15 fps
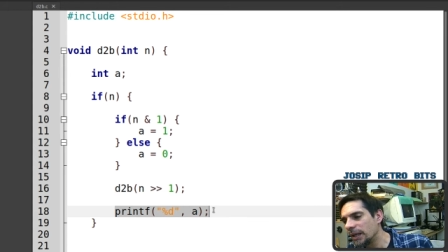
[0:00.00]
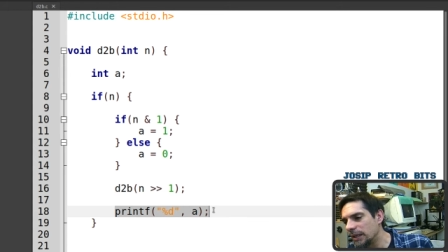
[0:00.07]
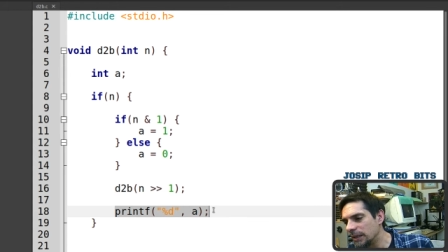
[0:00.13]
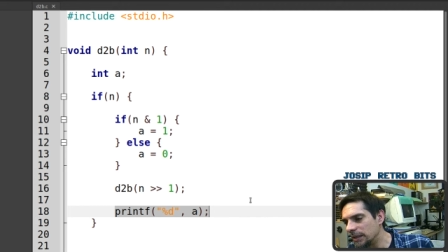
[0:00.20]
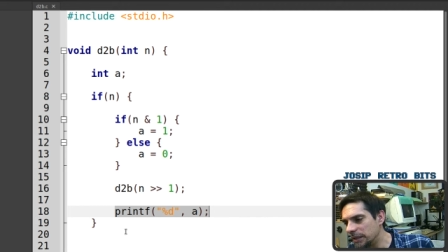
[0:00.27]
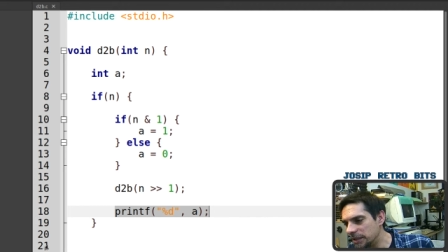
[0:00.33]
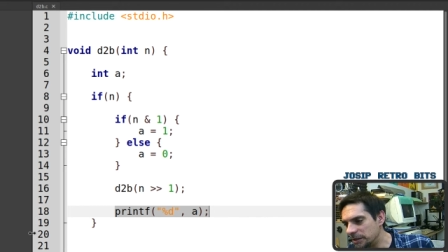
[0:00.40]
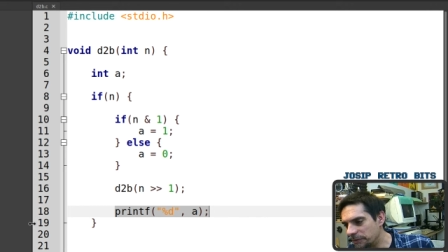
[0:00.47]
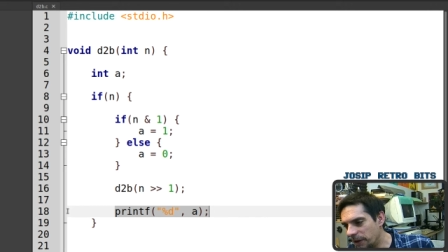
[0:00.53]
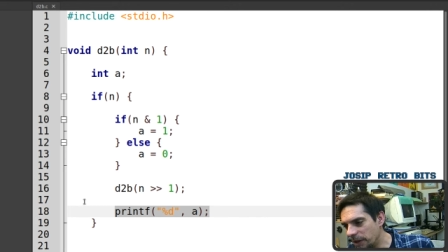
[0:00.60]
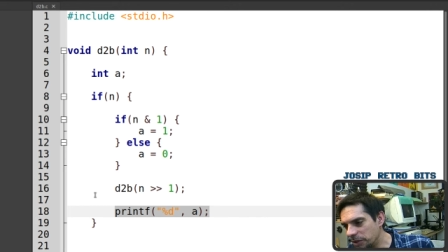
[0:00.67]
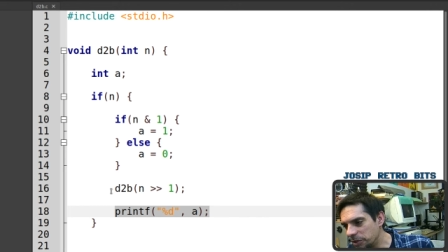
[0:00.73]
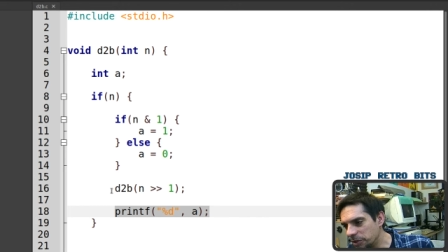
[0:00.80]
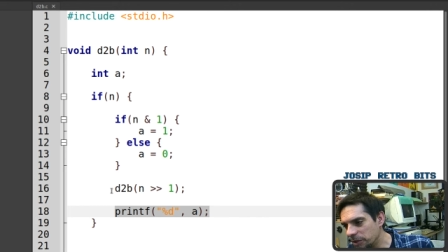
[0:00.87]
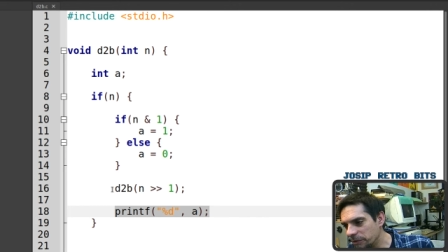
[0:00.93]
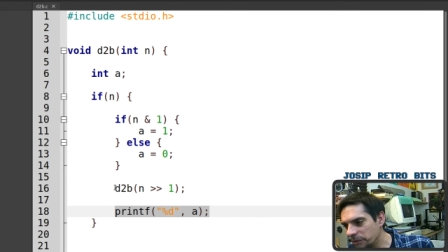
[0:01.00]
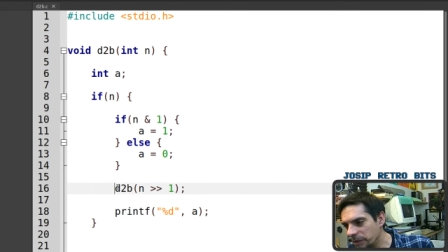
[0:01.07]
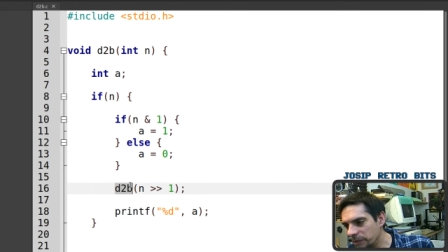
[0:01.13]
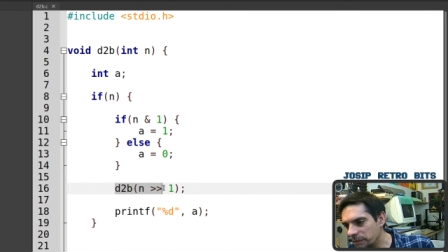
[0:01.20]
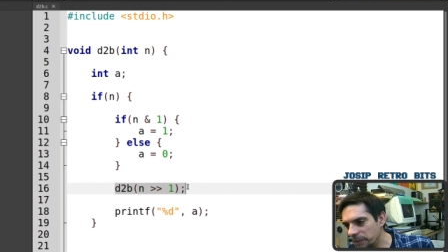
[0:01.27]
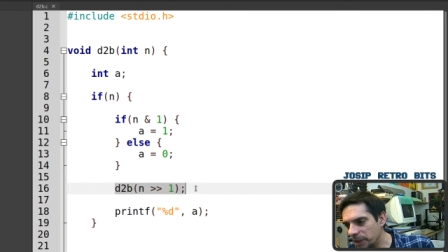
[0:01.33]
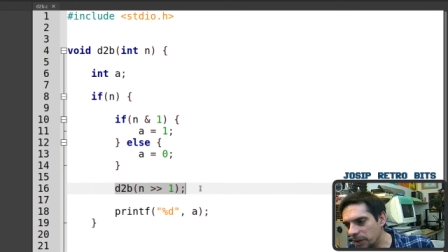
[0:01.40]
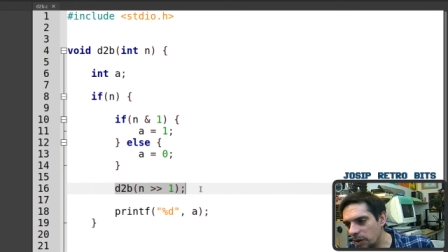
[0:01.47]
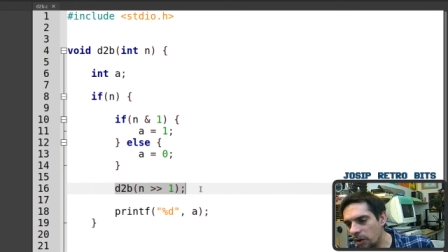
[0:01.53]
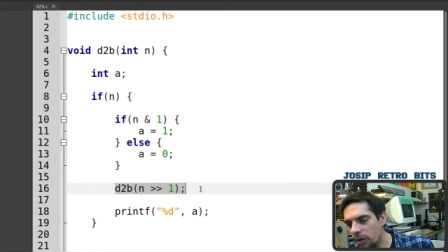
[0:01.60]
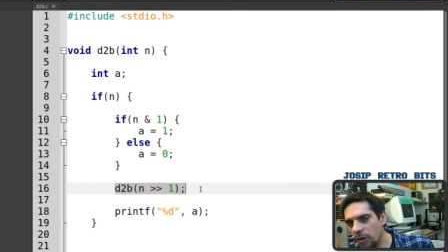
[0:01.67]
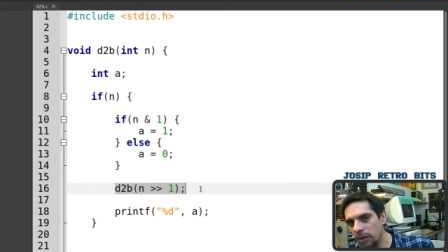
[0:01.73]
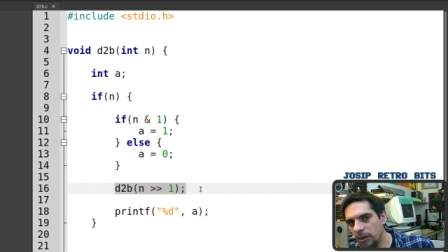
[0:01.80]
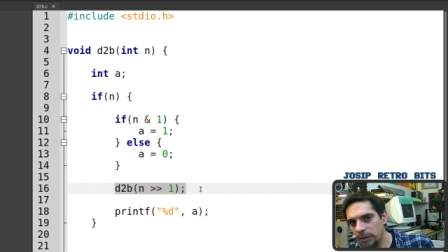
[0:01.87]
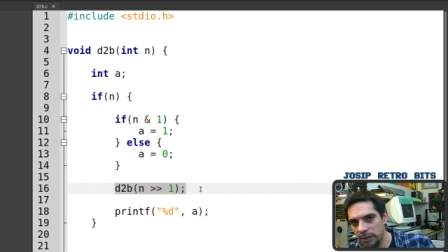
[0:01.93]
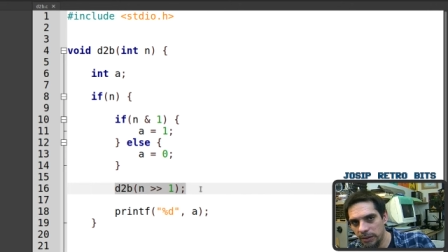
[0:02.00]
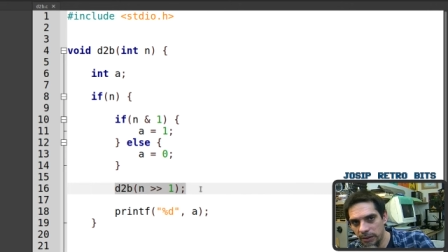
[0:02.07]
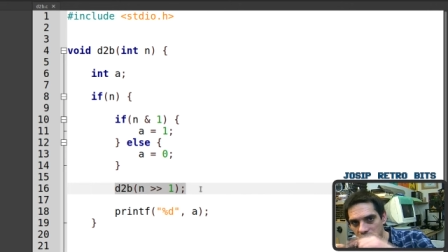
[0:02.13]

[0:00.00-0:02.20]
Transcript: this function will be called